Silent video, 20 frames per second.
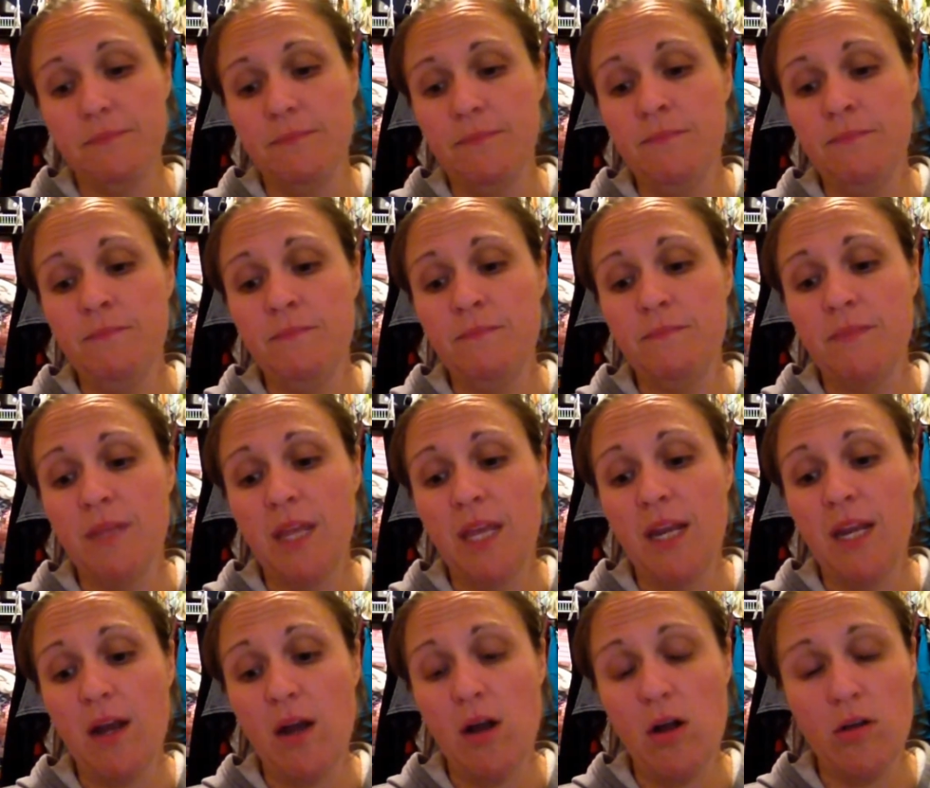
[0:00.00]
and
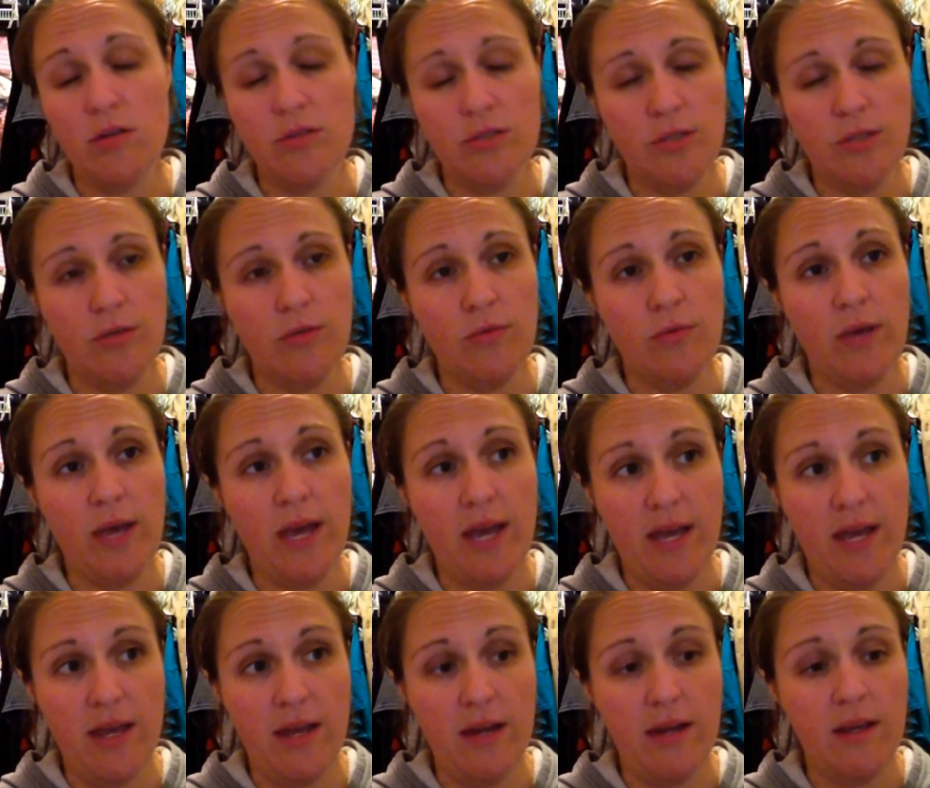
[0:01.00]
I also
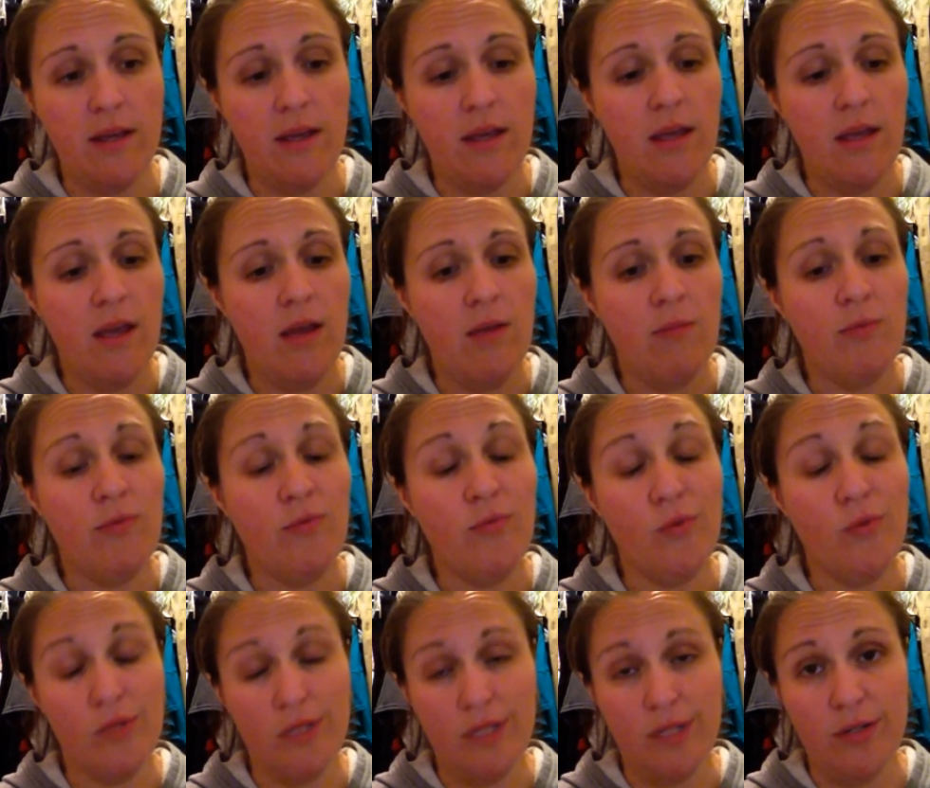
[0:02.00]
had,
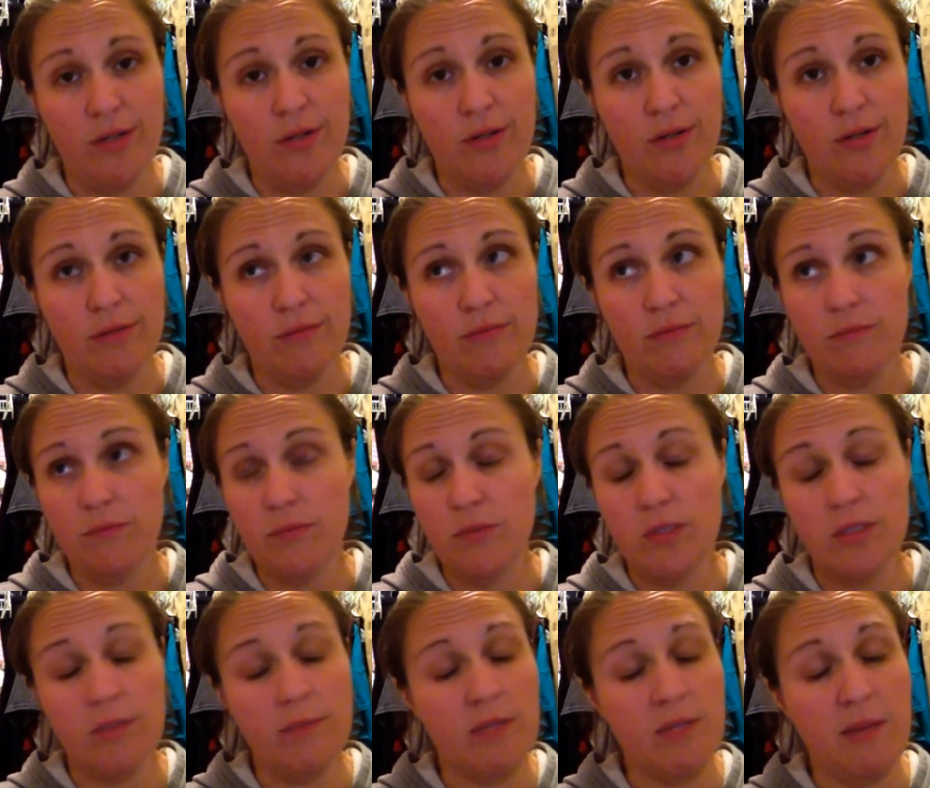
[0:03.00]
before dinner,
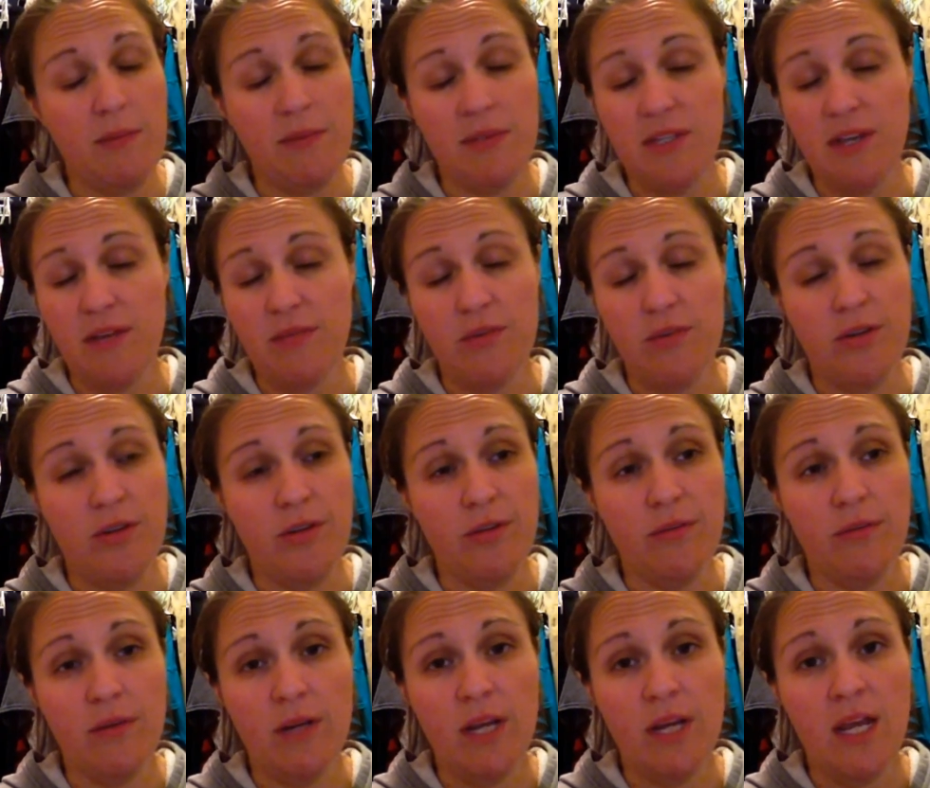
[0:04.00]
sometime this afternoon,
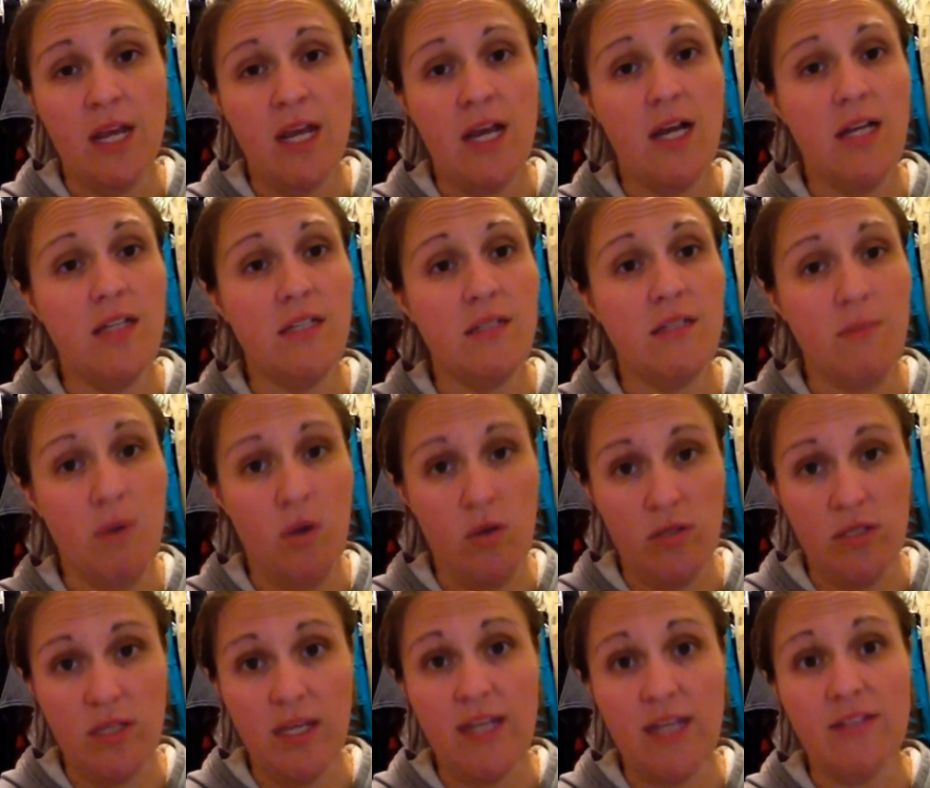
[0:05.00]
a small
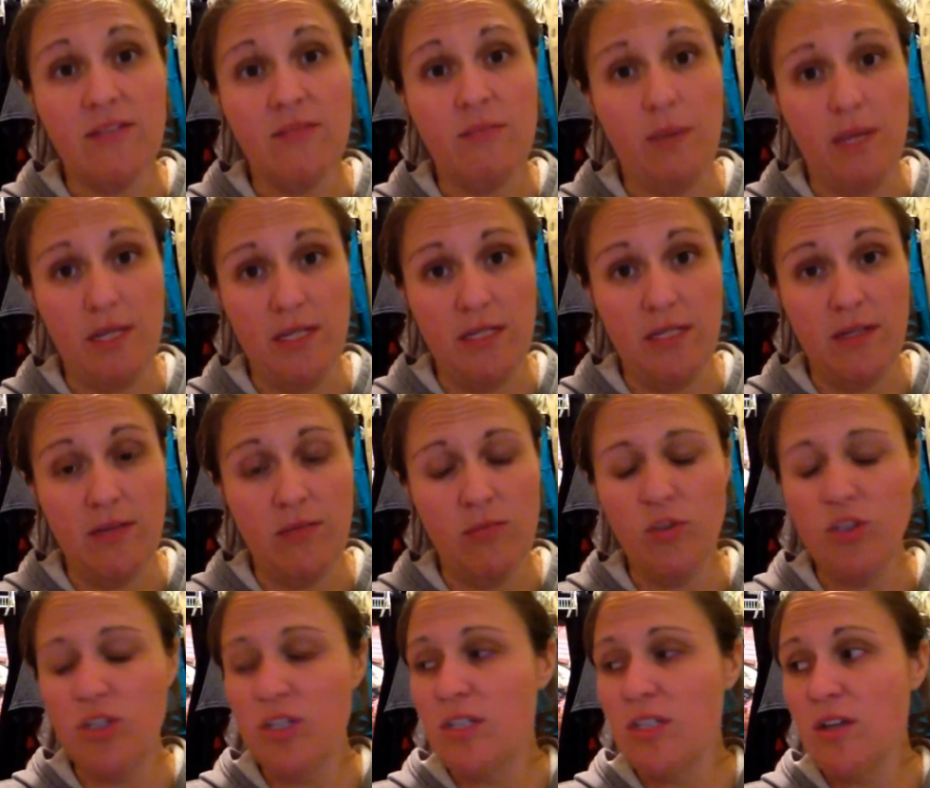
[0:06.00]
slice of pizza,
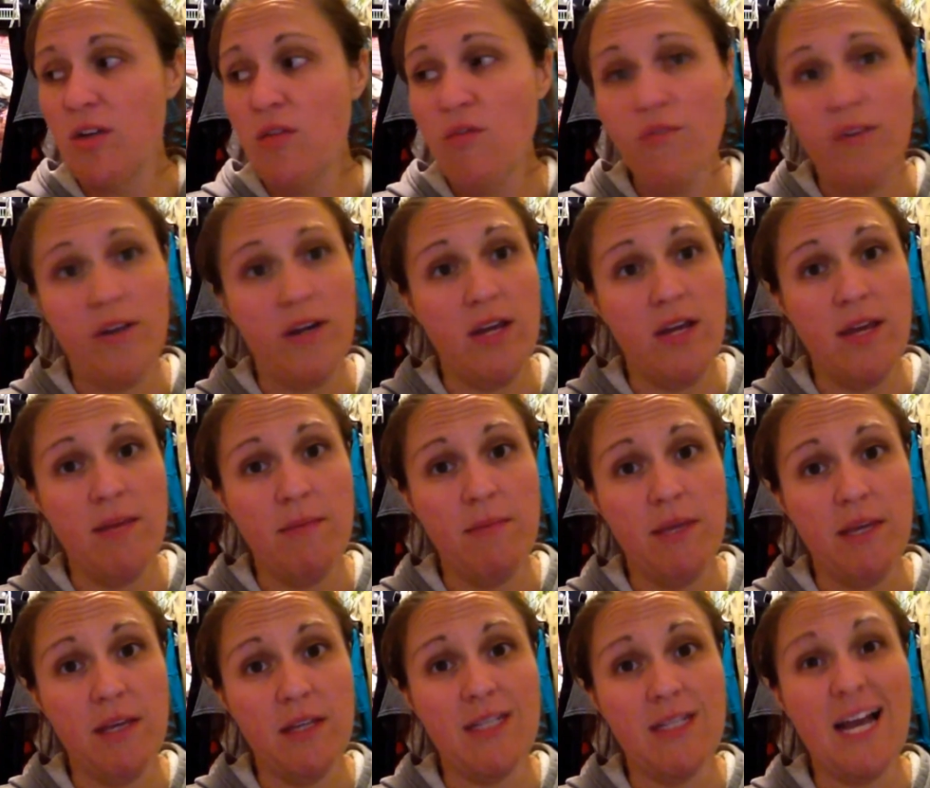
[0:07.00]
which is so funny
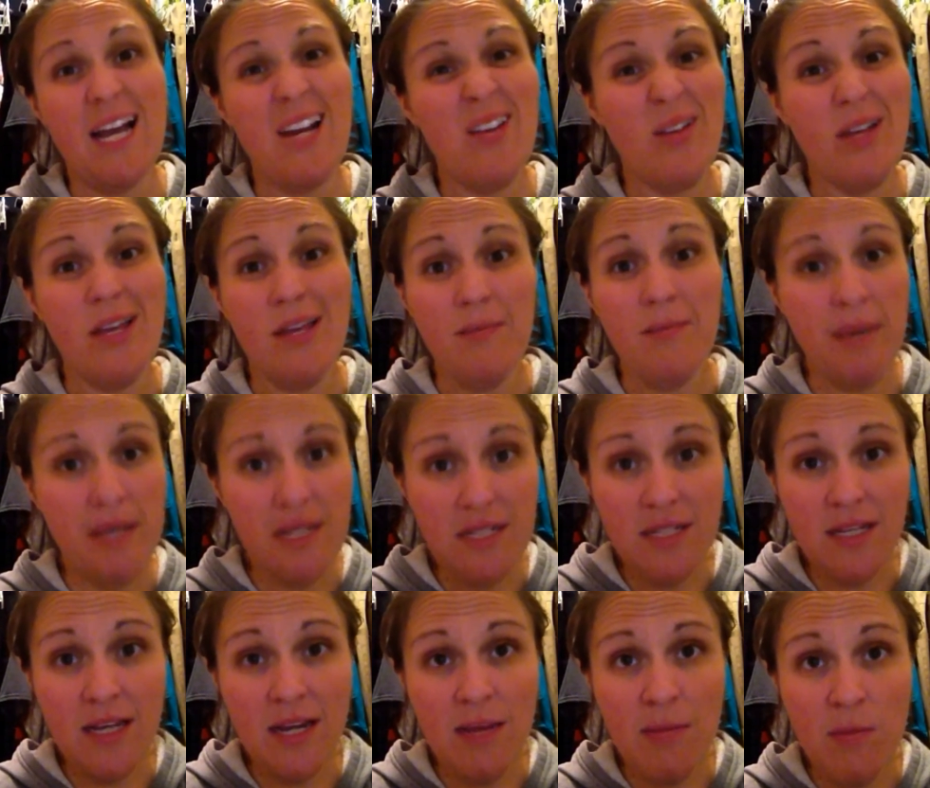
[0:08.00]
because I don't eat pizza
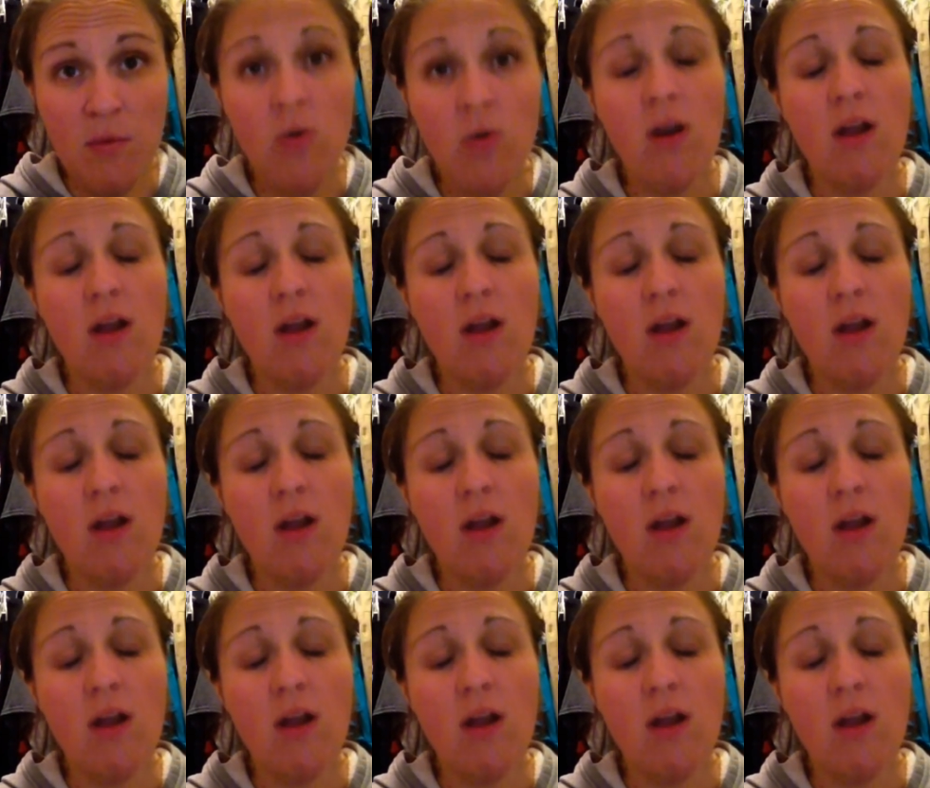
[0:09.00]
anymore.